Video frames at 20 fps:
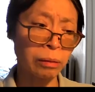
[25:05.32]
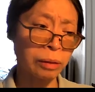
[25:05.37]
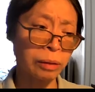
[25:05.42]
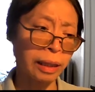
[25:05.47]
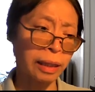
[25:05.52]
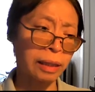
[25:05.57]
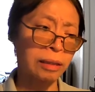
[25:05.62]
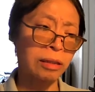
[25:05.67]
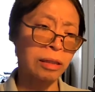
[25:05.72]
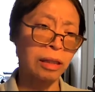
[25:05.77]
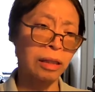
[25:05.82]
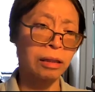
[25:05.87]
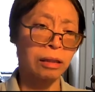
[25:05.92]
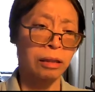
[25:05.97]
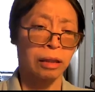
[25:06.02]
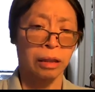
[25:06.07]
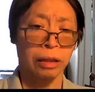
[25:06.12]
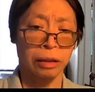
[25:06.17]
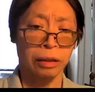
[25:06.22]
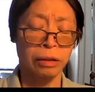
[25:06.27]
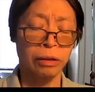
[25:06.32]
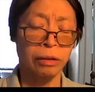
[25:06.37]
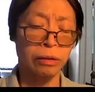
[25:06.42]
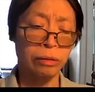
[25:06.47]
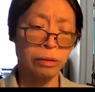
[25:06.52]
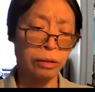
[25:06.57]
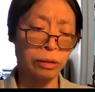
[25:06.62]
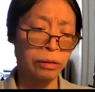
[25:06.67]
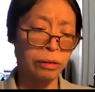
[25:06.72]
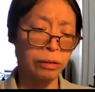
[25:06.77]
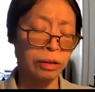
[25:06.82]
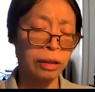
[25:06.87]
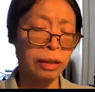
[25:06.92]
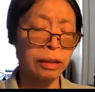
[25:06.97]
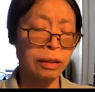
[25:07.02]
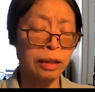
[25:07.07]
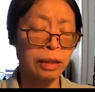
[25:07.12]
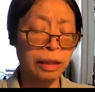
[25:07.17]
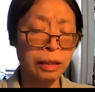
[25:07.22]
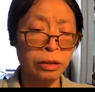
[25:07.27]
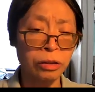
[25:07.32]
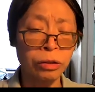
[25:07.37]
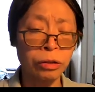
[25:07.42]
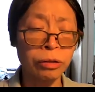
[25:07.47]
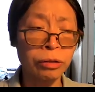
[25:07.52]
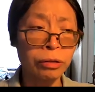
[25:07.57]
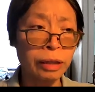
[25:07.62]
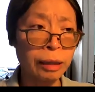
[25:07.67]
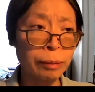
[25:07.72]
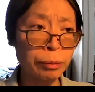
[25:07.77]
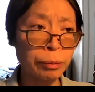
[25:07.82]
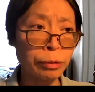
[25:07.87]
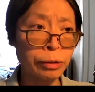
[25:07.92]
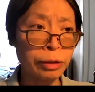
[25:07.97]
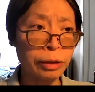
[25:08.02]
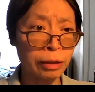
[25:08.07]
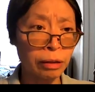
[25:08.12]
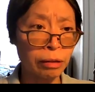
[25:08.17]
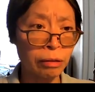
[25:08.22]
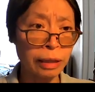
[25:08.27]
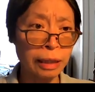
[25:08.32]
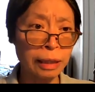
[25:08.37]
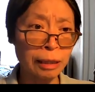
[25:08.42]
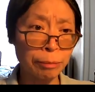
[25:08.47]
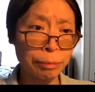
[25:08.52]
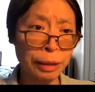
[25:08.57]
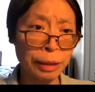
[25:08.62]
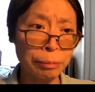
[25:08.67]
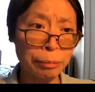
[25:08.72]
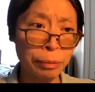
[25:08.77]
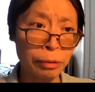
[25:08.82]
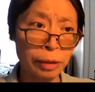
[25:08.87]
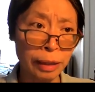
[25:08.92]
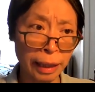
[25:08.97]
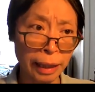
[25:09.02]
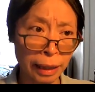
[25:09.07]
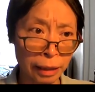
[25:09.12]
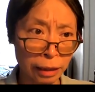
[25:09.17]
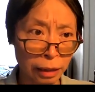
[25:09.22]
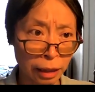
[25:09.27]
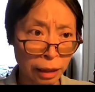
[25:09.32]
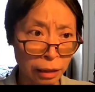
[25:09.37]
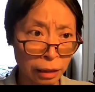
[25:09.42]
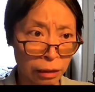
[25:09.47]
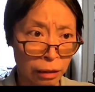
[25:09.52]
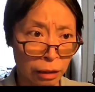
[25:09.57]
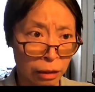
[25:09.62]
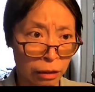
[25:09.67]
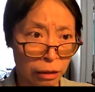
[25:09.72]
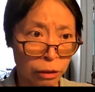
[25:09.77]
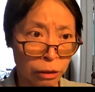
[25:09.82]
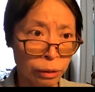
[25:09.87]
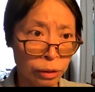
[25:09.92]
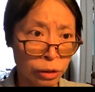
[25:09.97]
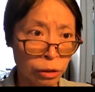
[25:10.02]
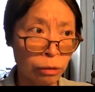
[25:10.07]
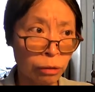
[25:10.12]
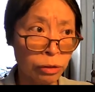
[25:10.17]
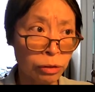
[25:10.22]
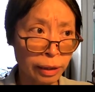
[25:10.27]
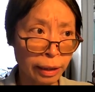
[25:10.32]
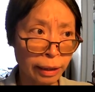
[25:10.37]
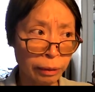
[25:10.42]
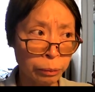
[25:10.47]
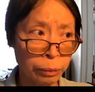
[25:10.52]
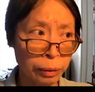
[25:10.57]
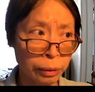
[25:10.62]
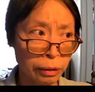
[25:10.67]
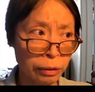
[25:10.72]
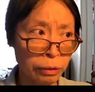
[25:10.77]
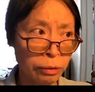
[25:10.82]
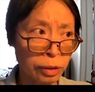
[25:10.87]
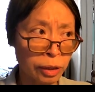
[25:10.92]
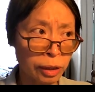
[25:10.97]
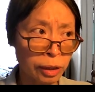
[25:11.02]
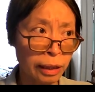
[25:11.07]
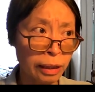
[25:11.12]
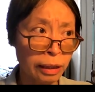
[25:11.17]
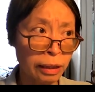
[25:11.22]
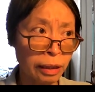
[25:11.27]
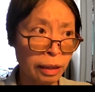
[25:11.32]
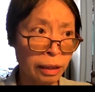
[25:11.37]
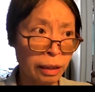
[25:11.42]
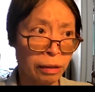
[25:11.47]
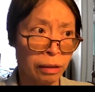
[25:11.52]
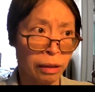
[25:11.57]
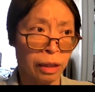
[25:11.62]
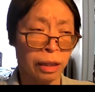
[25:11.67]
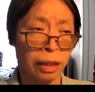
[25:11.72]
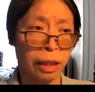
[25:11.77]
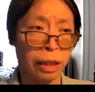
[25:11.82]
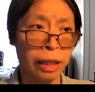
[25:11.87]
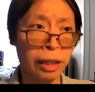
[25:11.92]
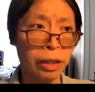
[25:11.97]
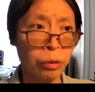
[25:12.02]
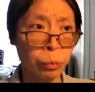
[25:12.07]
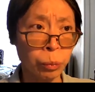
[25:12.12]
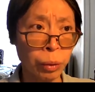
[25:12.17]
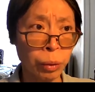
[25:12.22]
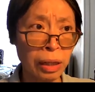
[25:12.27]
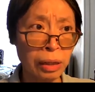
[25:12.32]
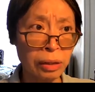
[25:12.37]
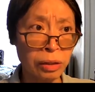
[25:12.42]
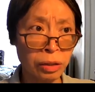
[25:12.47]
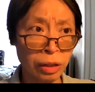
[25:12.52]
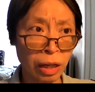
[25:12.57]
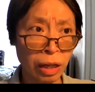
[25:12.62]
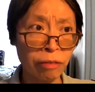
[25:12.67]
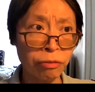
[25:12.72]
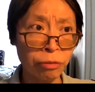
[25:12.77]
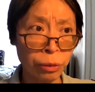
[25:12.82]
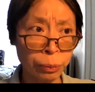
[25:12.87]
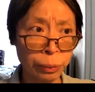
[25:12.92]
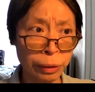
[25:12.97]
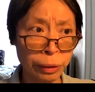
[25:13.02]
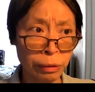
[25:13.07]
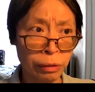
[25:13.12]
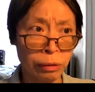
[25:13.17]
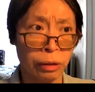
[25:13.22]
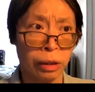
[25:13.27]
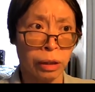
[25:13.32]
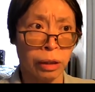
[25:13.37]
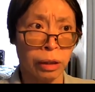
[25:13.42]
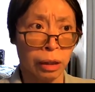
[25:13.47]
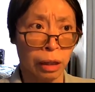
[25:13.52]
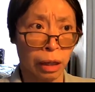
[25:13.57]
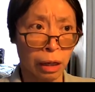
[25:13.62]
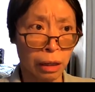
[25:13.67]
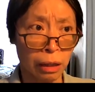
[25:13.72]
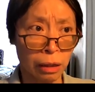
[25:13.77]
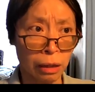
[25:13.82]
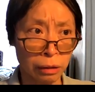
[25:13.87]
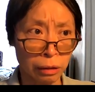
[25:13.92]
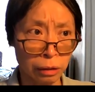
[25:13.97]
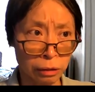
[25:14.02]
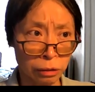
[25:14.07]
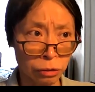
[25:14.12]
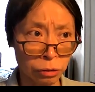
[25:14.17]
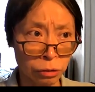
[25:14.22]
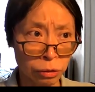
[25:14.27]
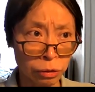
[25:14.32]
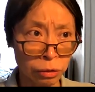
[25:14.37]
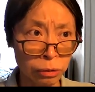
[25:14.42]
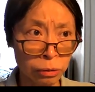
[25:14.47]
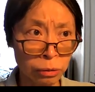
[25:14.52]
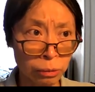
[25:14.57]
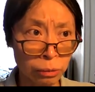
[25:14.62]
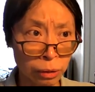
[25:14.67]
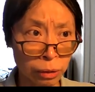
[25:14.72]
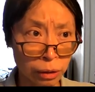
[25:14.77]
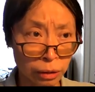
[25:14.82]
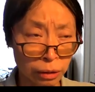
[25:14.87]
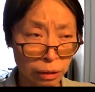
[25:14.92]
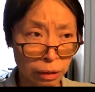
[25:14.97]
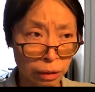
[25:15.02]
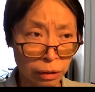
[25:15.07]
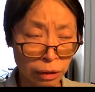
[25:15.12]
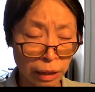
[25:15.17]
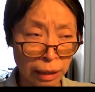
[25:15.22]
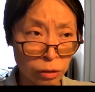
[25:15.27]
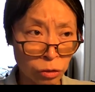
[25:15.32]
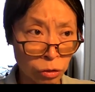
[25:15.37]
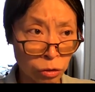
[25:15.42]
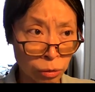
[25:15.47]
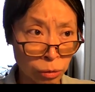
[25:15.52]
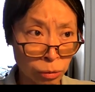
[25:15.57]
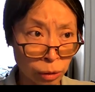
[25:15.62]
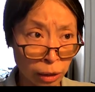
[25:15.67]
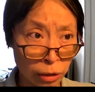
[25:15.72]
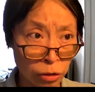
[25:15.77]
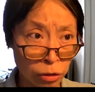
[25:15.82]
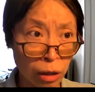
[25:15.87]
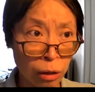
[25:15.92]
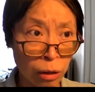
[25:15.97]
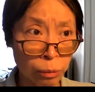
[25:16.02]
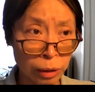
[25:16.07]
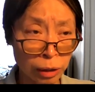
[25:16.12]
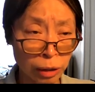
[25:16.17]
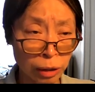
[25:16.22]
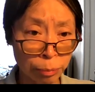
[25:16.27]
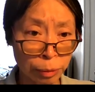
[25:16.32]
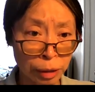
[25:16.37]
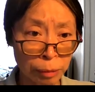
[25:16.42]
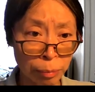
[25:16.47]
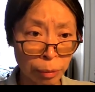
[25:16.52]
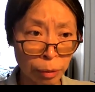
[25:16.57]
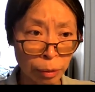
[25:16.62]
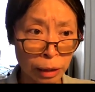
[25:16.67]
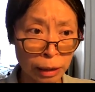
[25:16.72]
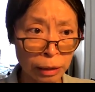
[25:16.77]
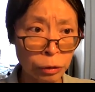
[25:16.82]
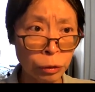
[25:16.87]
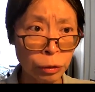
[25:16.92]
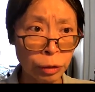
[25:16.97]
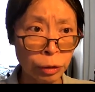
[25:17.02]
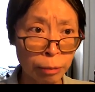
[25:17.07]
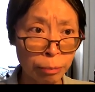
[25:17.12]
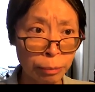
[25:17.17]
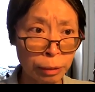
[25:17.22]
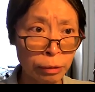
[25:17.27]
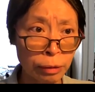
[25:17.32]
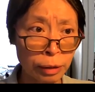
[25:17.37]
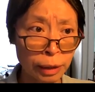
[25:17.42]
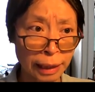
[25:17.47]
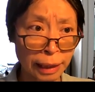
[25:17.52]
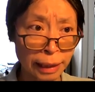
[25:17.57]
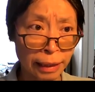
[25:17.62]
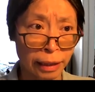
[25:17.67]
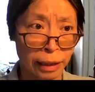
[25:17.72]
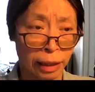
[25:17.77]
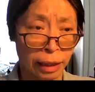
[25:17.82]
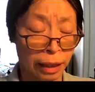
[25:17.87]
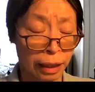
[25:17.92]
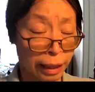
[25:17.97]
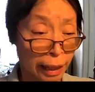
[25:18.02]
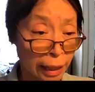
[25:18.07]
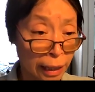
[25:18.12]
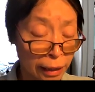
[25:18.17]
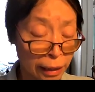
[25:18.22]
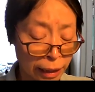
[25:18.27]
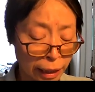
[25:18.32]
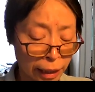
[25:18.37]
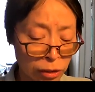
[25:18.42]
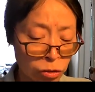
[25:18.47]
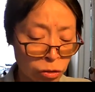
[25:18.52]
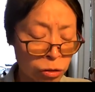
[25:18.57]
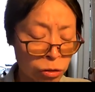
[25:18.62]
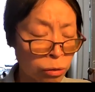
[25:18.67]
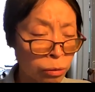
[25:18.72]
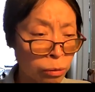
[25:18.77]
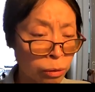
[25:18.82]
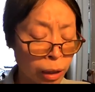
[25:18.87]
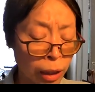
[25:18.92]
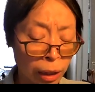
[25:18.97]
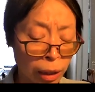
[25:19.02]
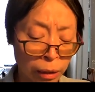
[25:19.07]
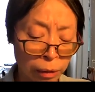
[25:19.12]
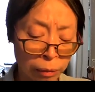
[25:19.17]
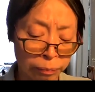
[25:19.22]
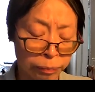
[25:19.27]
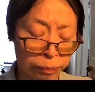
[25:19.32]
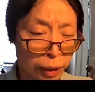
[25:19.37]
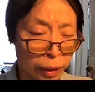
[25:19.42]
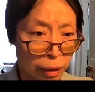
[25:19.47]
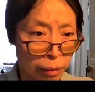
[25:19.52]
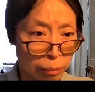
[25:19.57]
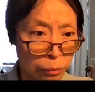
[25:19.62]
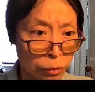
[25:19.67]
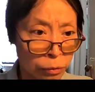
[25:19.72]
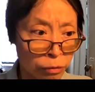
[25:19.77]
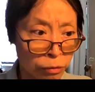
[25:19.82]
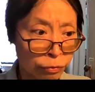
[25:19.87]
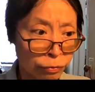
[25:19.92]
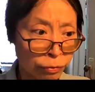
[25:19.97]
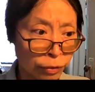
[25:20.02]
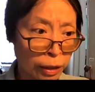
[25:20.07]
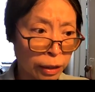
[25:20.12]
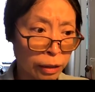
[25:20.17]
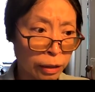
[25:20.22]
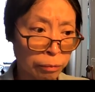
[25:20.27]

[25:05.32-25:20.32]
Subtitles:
know that, you know, in your neighborhood along and the people that you associate with, you see hit and runs everywhere. Do you, as you talk with the people in your community, and as you move